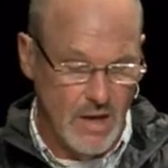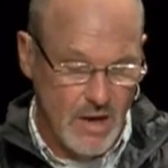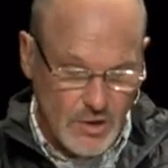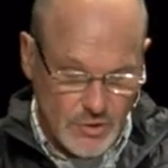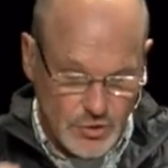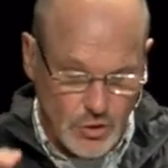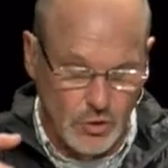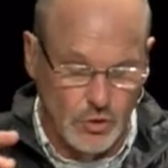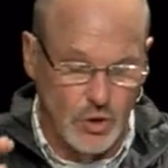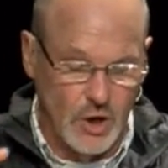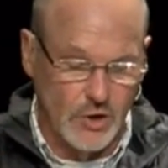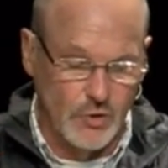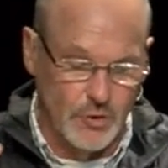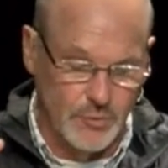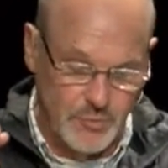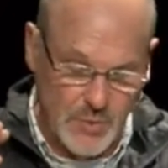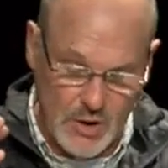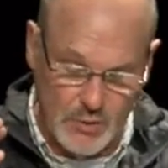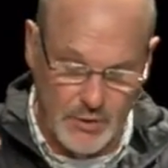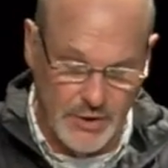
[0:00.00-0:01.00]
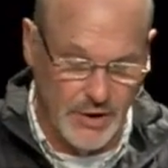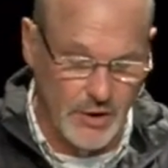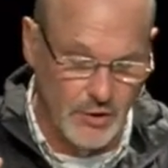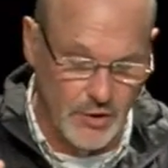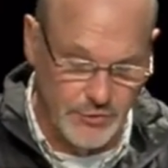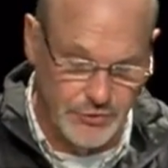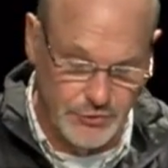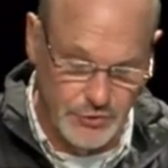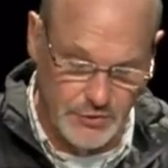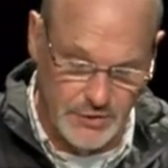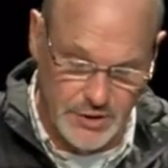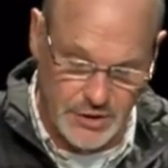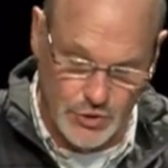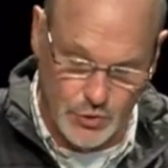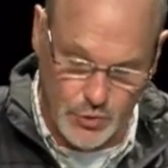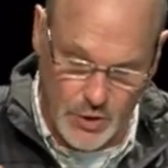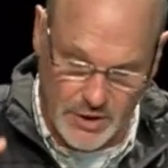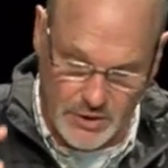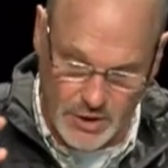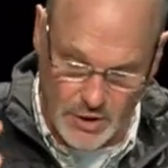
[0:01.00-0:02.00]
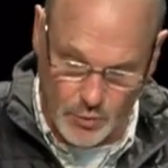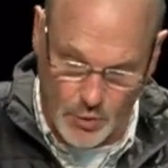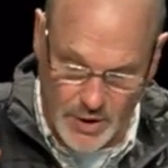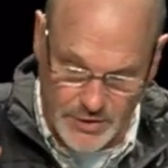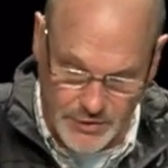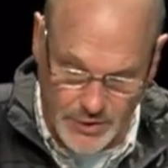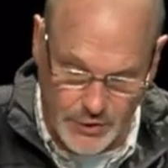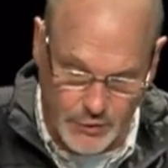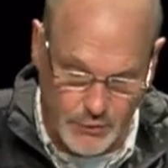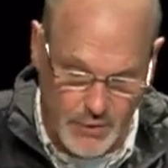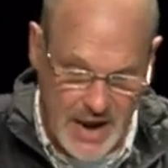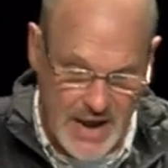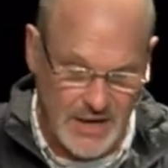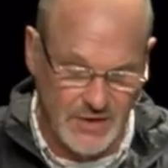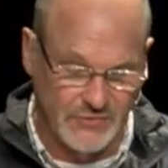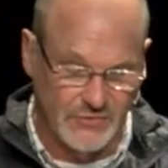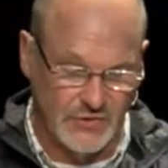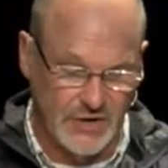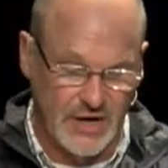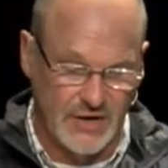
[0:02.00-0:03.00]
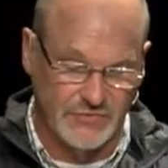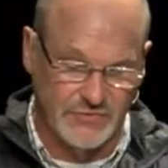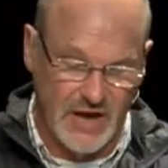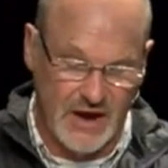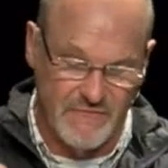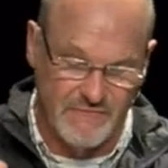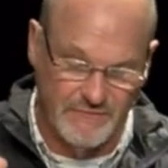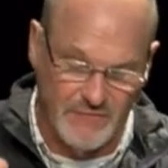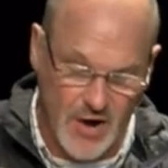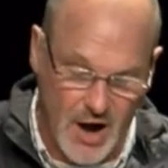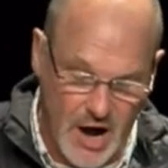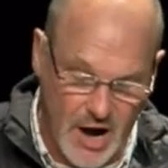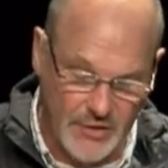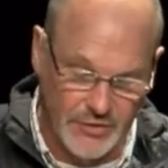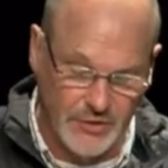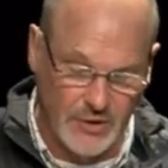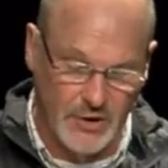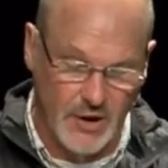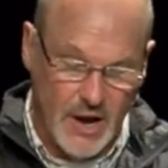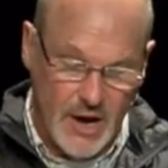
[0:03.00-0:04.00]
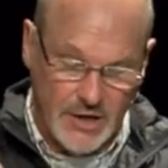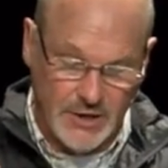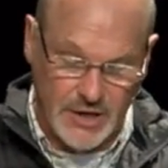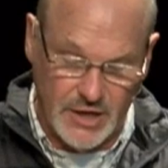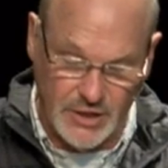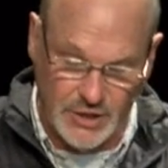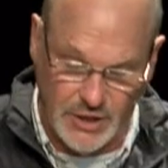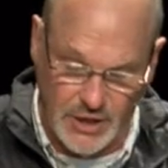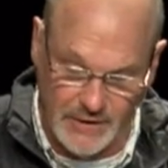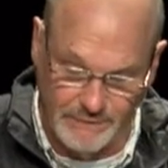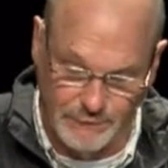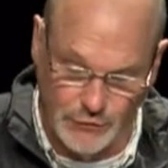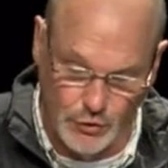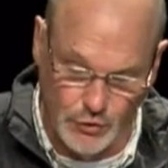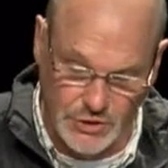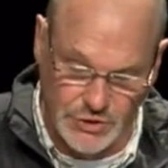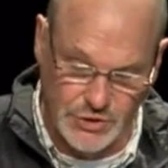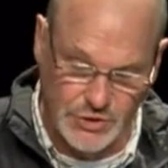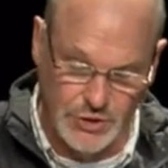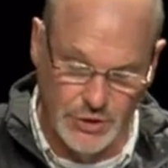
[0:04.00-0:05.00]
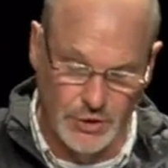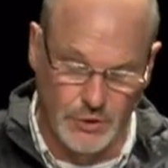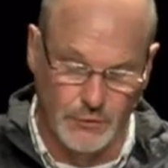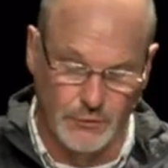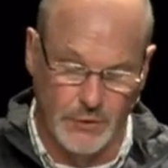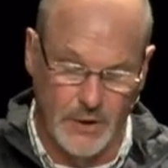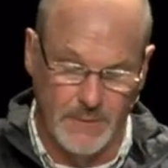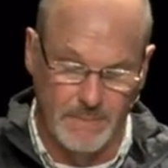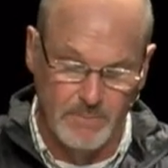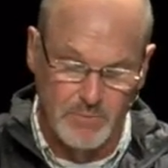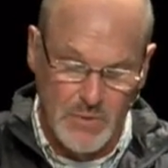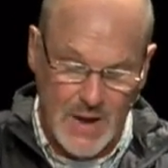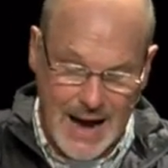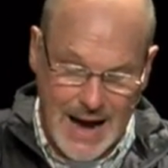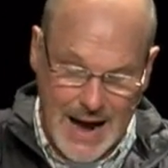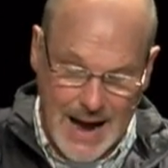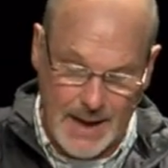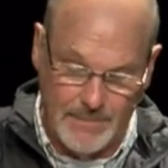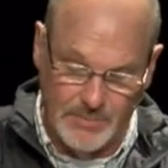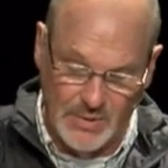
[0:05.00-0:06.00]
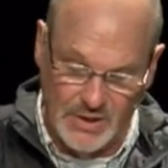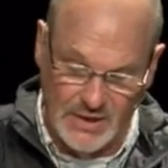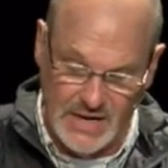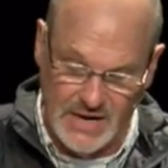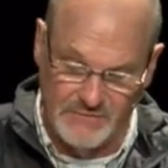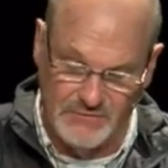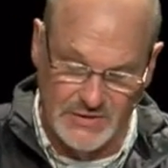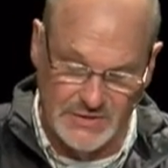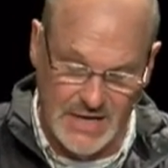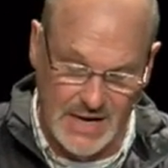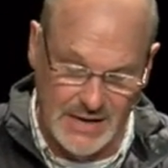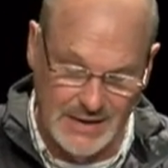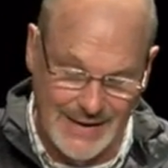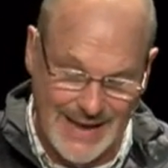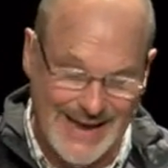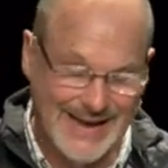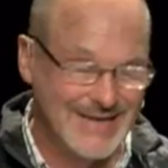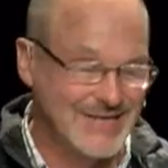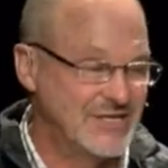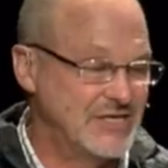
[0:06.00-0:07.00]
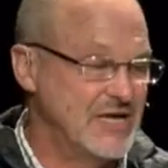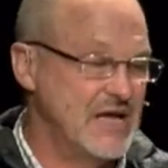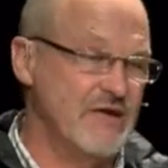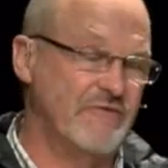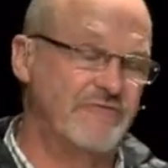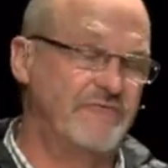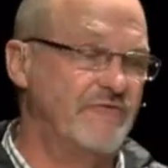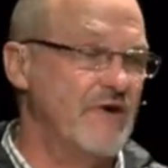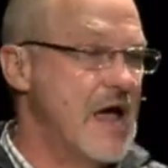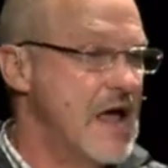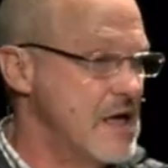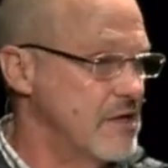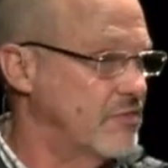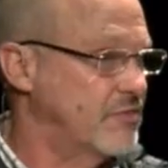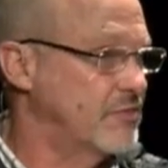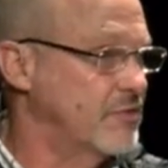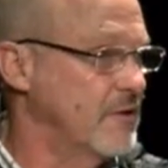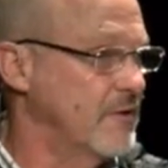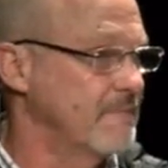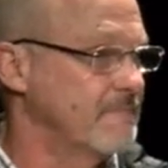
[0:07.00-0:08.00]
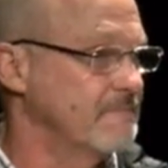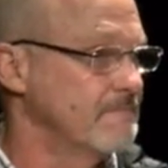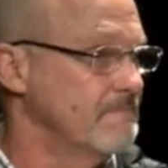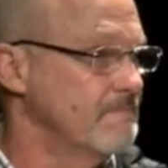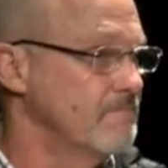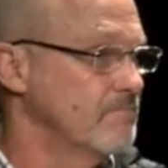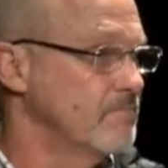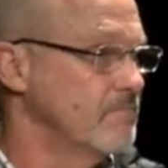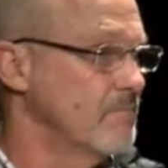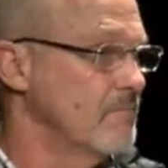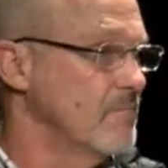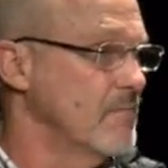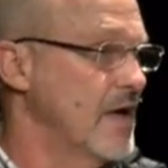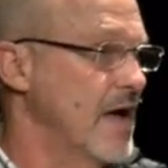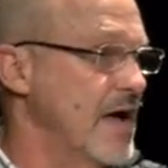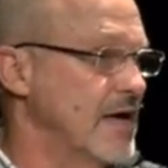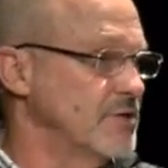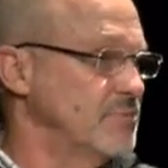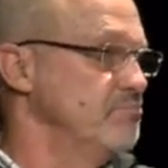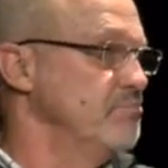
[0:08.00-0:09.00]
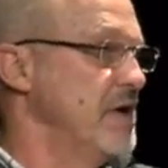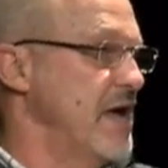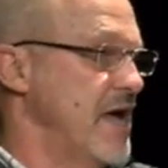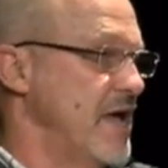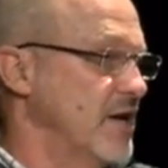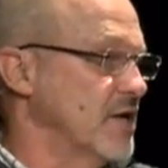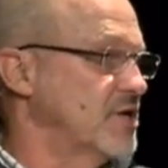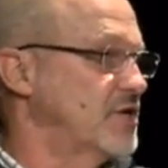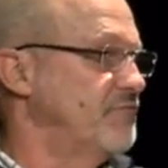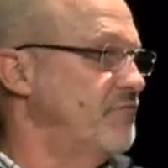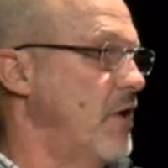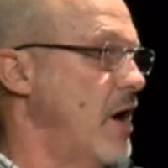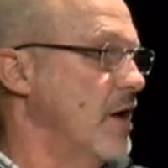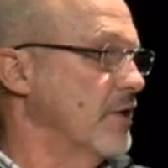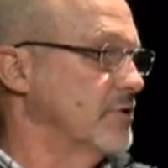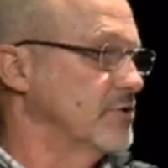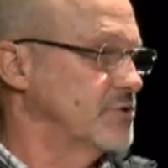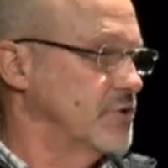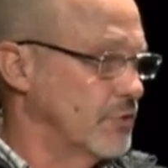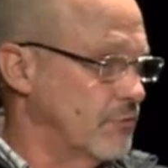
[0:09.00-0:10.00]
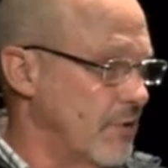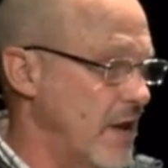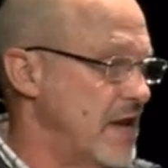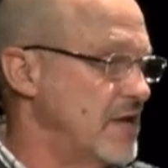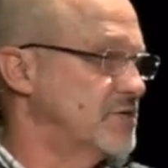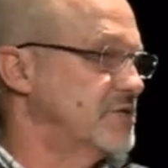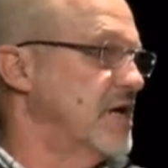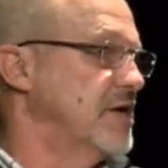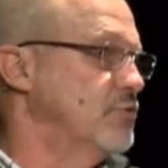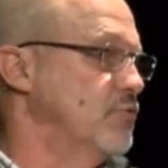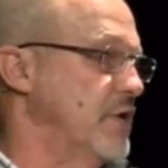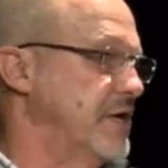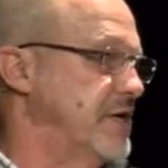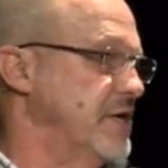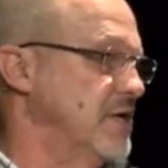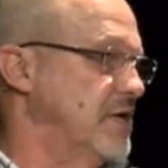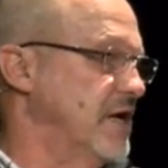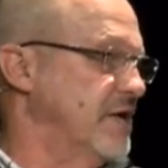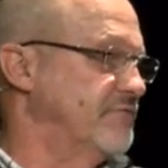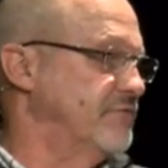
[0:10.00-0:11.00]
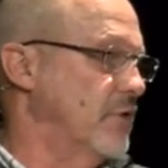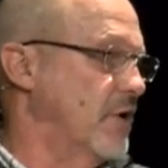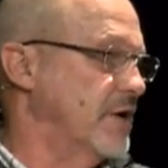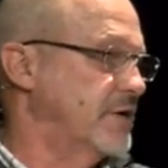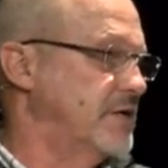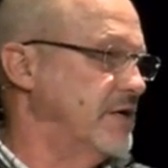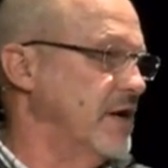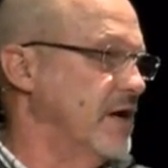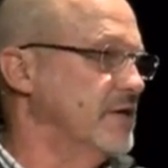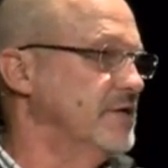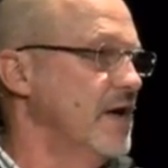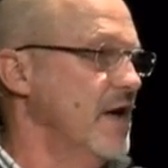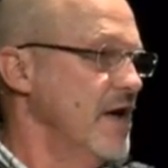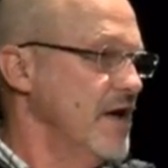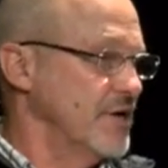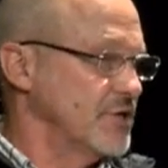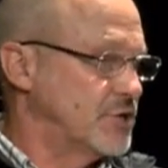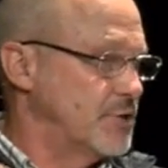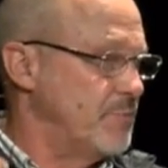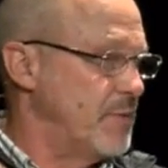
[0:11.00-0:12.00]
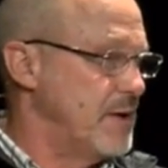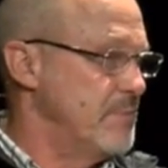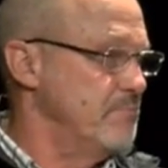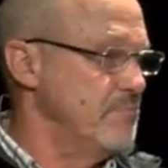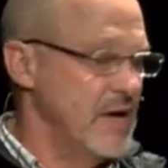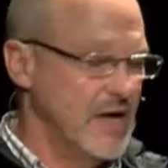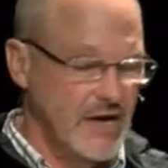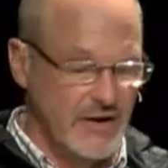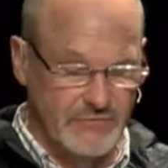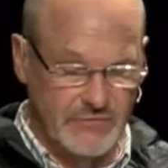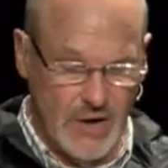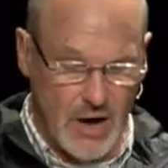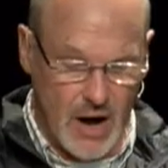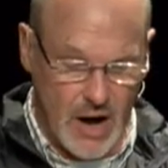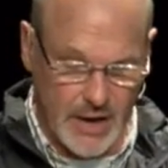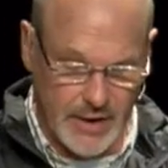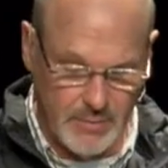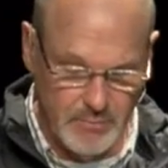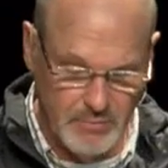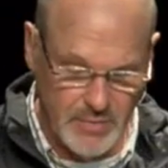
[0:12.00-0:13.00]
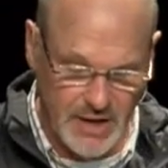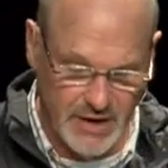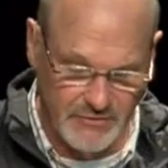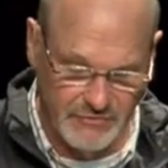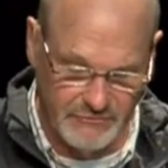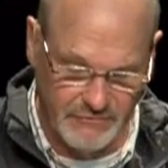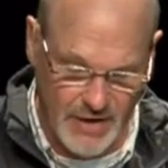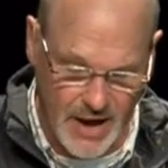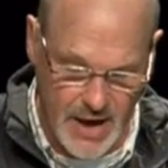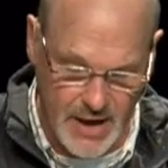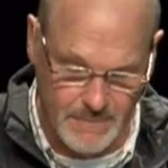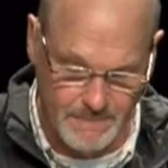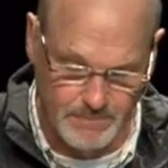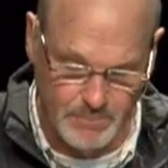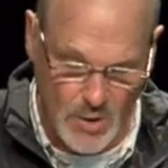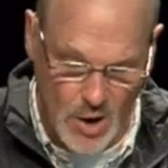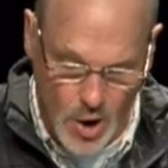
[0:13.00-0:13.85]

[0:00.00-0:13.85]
So look with me, we're going to go through this quickly. One of the greatest gifts a father can give to his children, I believe, is a legacy of faith. As men, as fathers, the greatest thing we can give to our kids is to be men of God and men of faith.